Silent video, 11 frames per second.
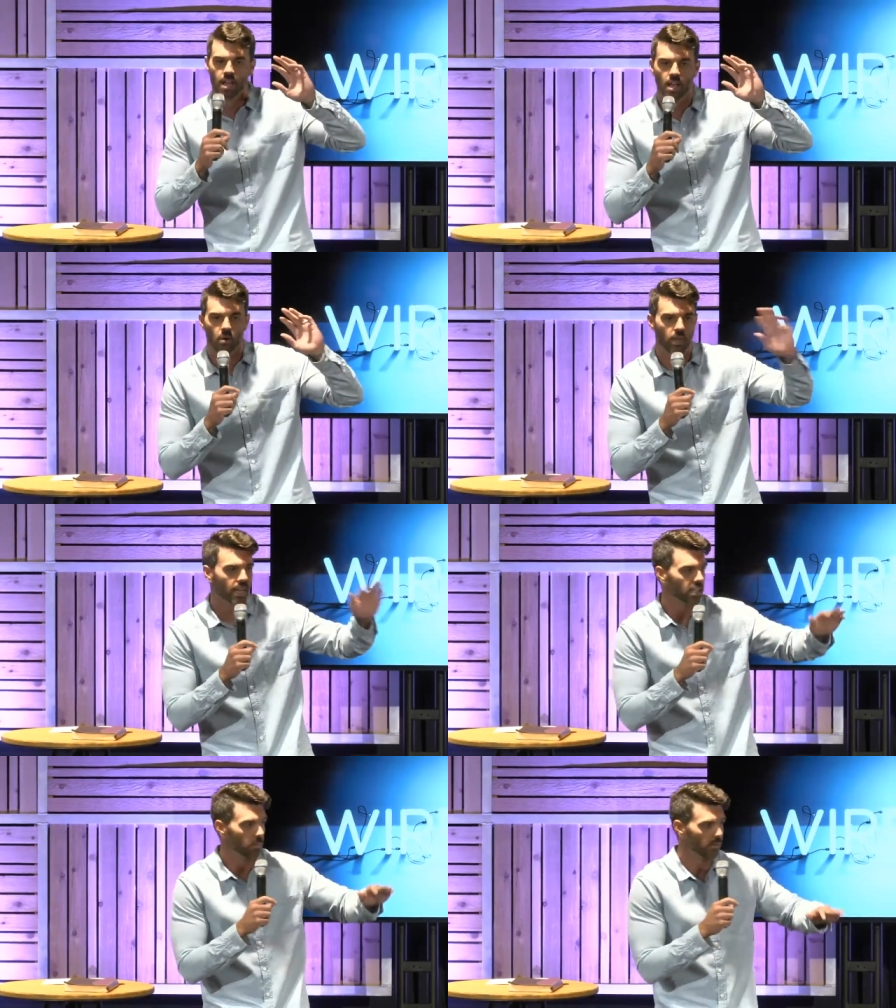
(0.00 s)
Where they
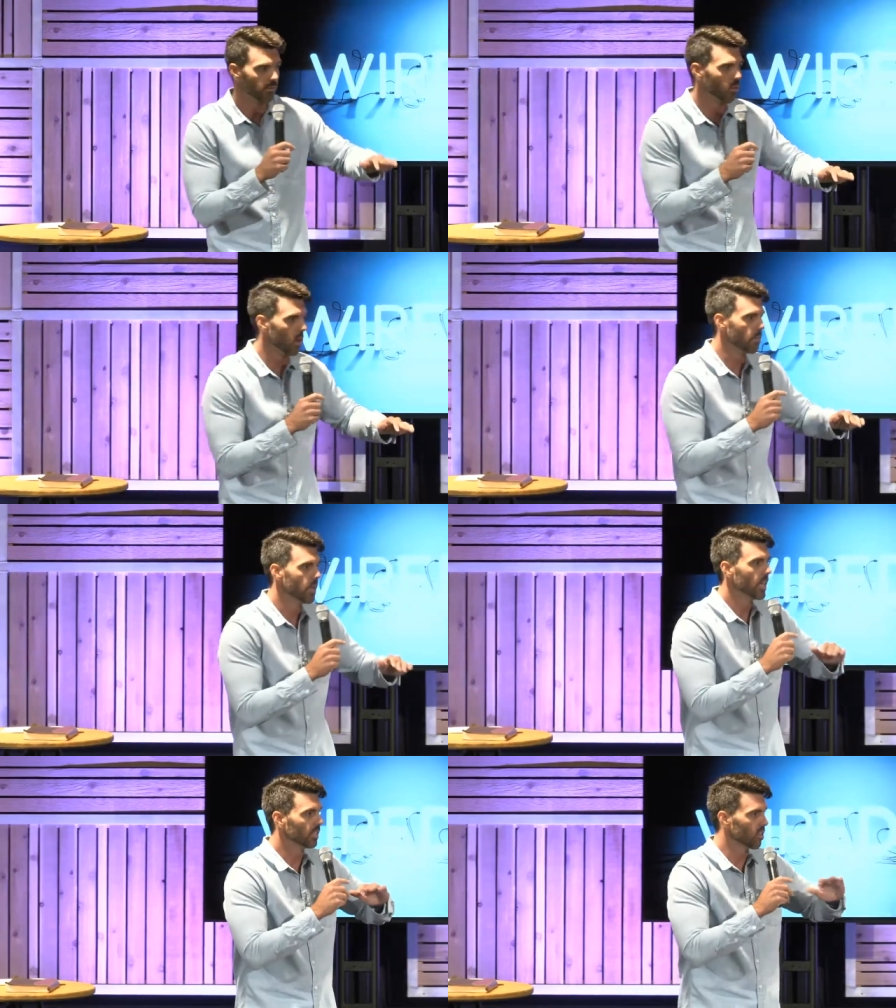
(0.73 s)
get to perform.
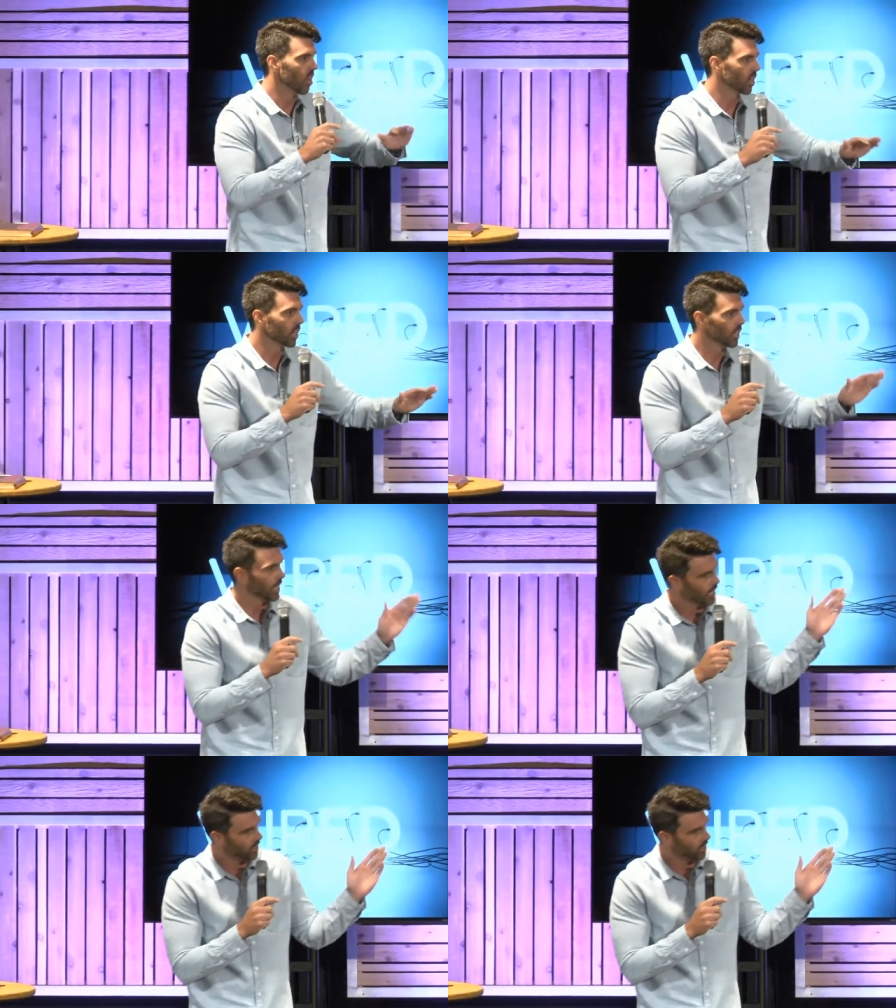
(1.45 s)
It's all good. They get to